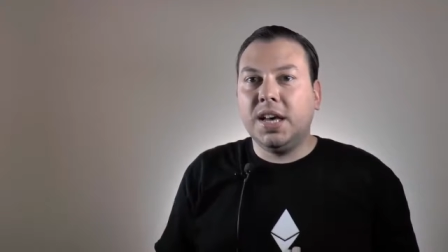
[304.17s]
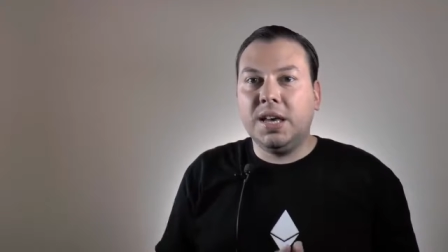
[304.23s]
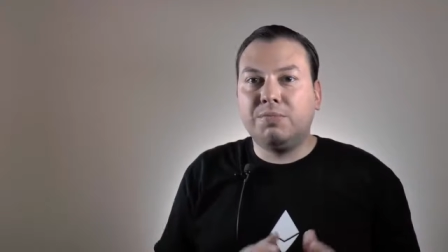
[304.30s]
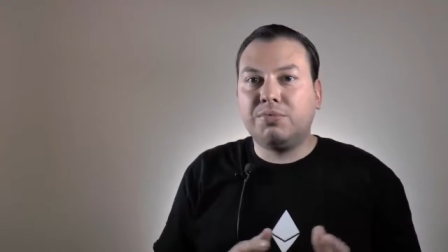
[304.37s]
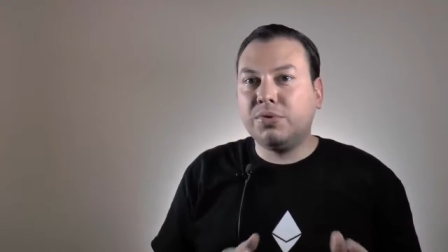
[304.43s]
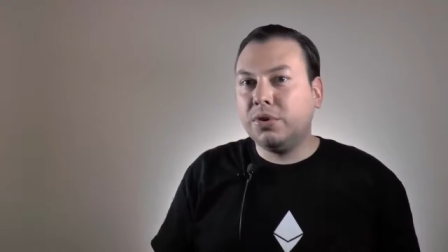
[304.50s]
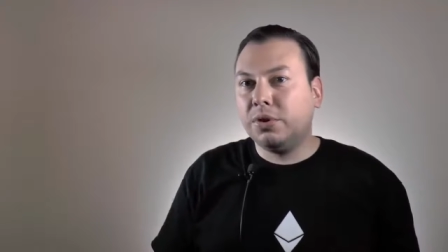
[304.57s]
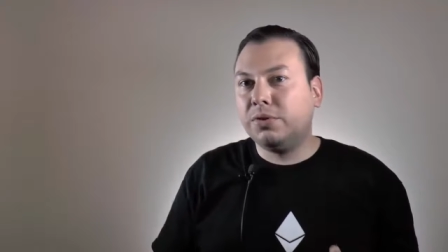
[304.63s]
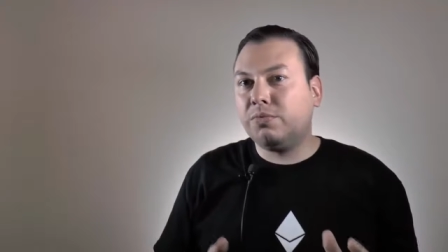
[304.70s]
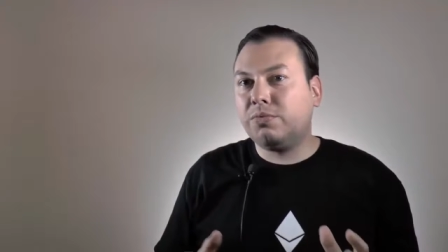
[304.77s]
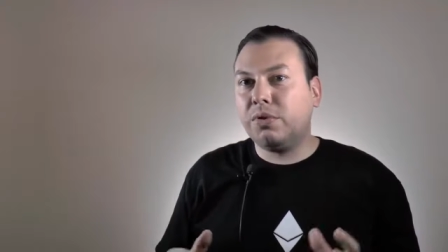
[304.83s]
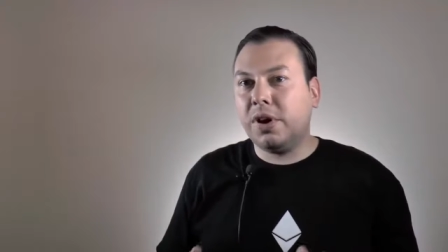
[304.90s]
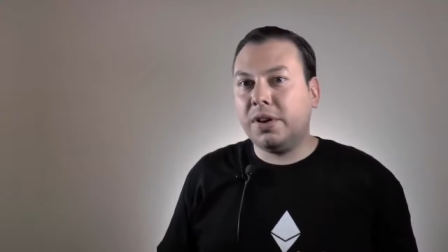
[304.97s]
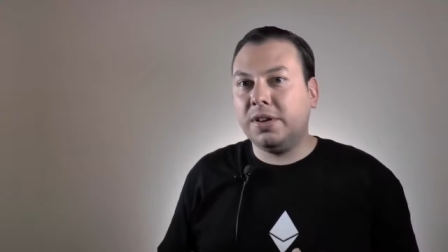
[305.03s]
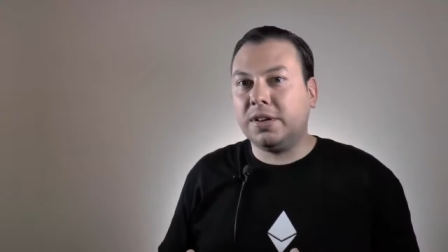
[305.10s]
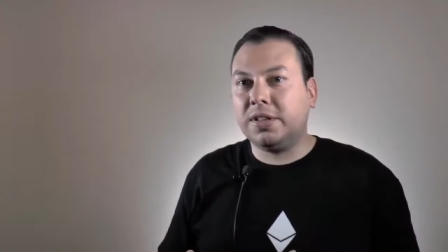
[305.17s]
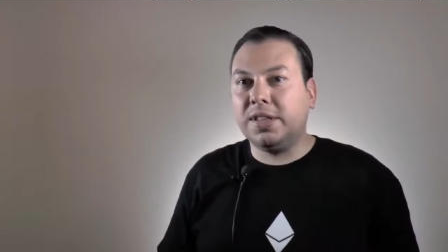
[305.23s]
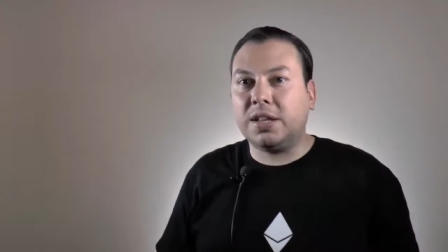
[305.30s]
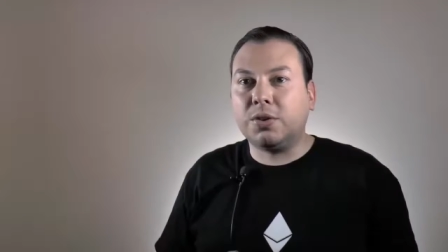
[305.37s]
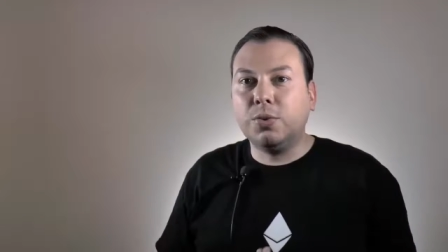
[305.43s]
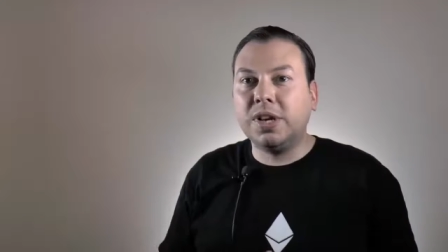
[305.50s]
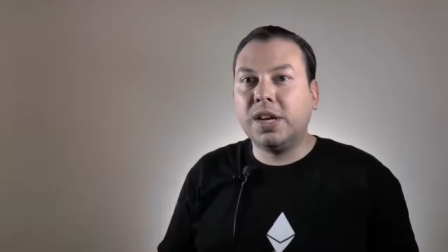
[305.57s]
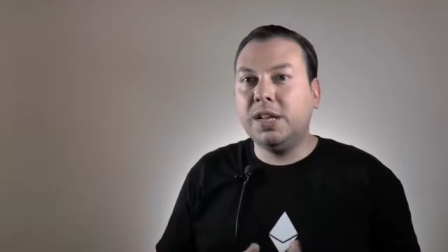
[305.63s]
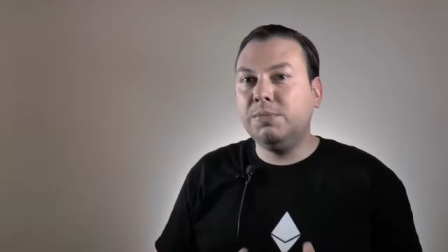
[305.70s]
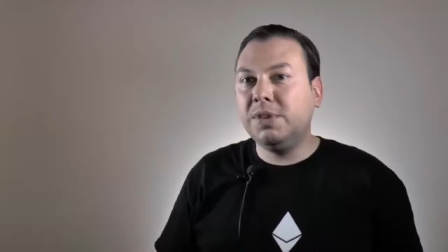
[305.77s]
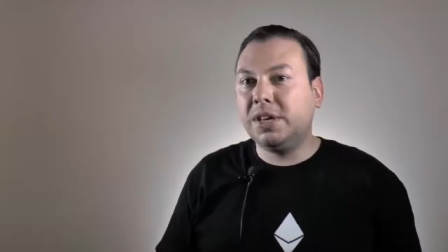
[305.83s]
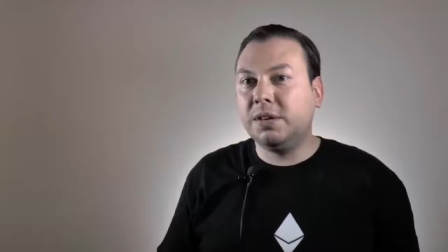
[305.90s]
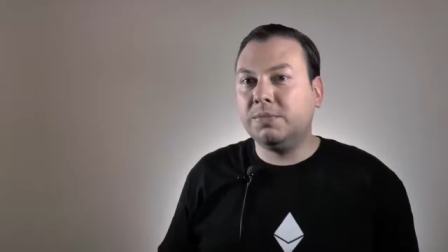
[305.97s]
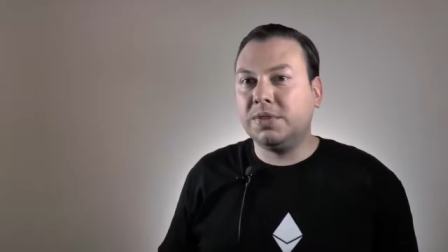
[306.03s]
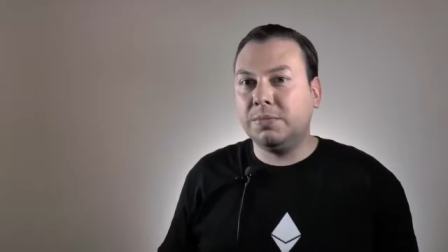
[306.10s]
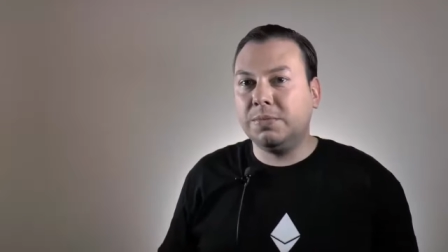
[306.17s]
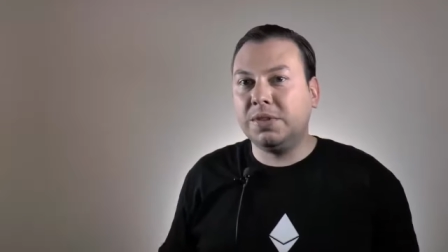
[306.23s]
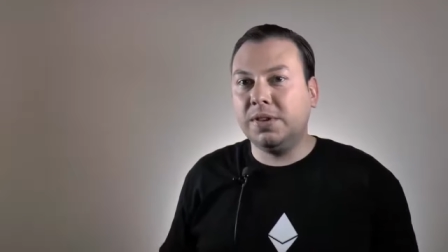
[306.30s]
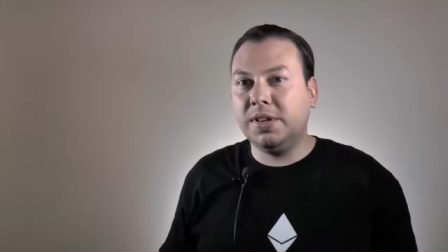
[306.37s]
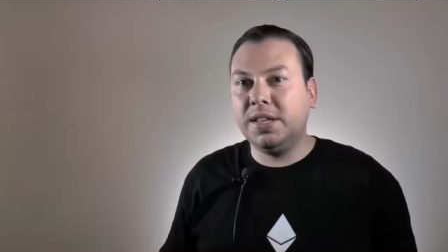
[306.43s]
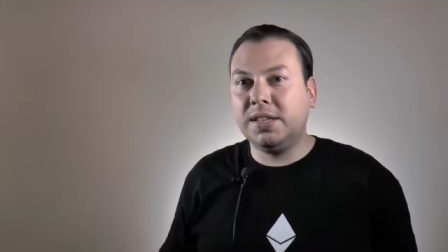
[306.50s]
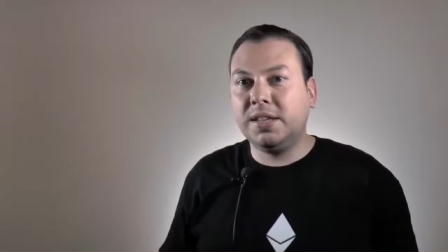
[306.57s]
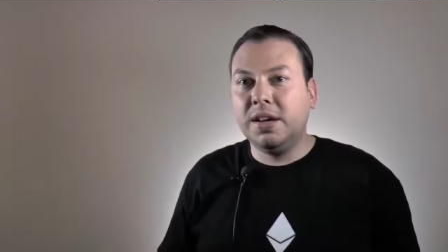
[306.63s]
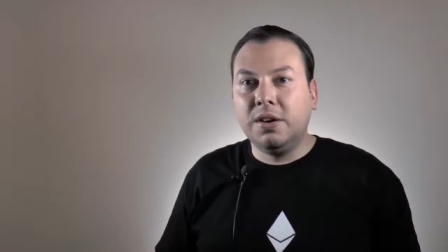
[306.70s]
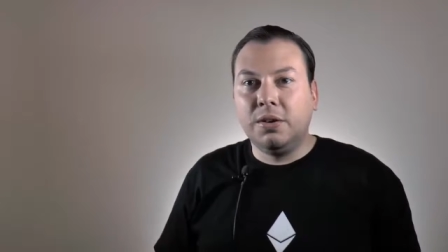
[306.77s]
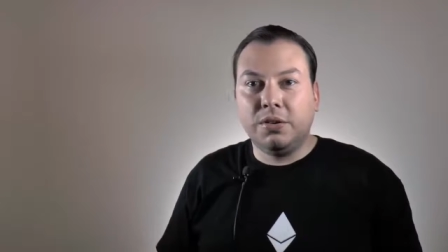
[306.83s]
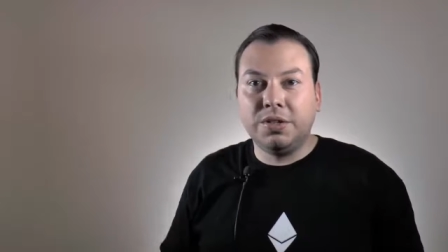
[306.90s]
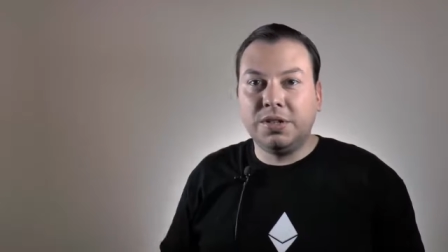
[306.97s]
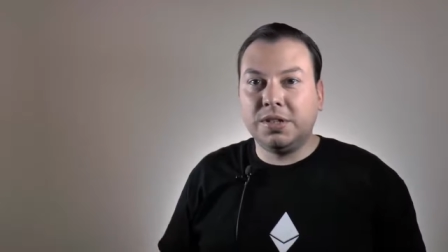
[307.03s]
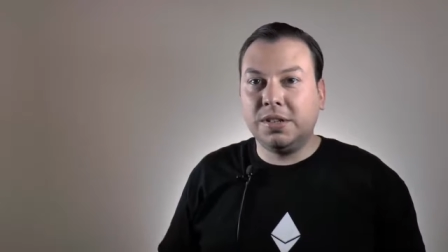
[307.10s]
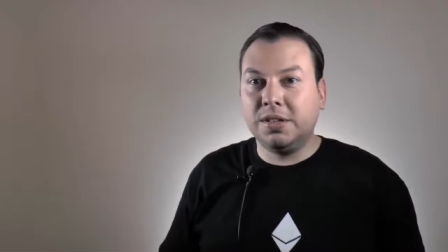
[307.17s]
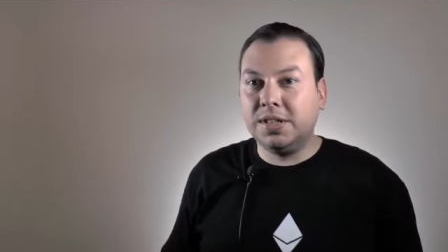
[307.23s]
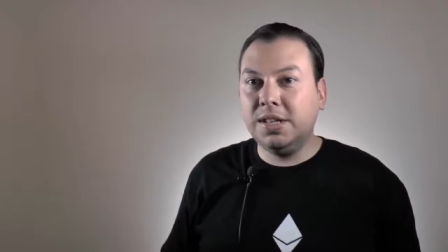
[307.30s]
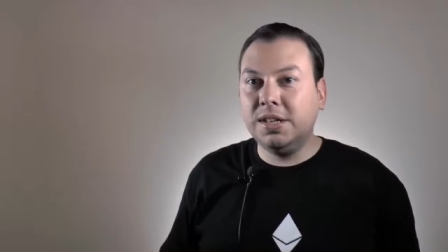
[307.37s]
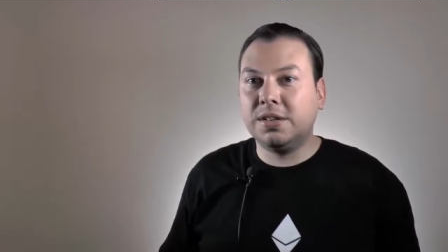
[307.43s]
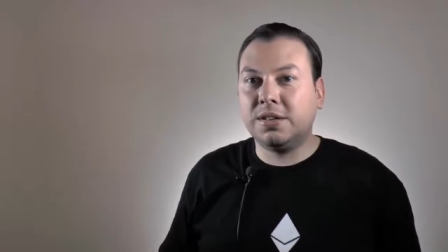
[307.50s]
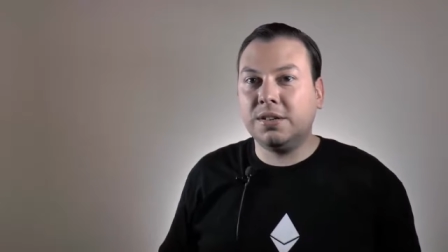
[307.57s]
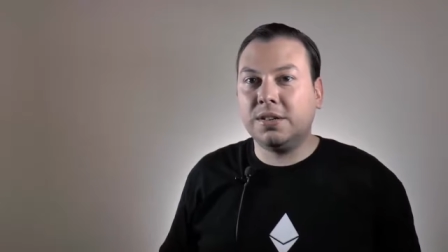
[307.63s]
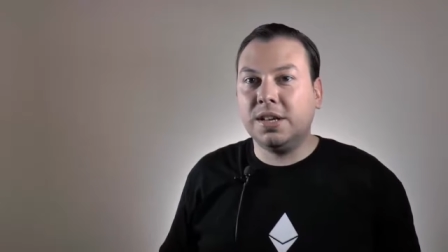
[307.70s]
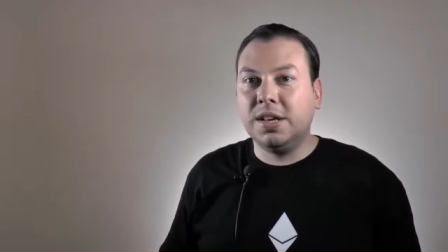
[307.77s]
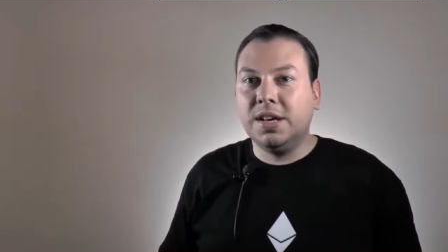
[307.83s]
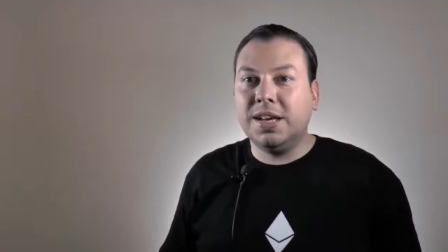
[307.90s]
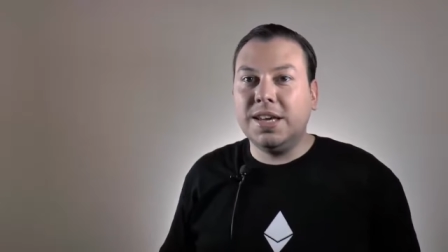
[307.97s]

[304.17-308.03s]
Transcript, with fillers: a pre-order product that quickly becomes obsolete or just a t-shirt,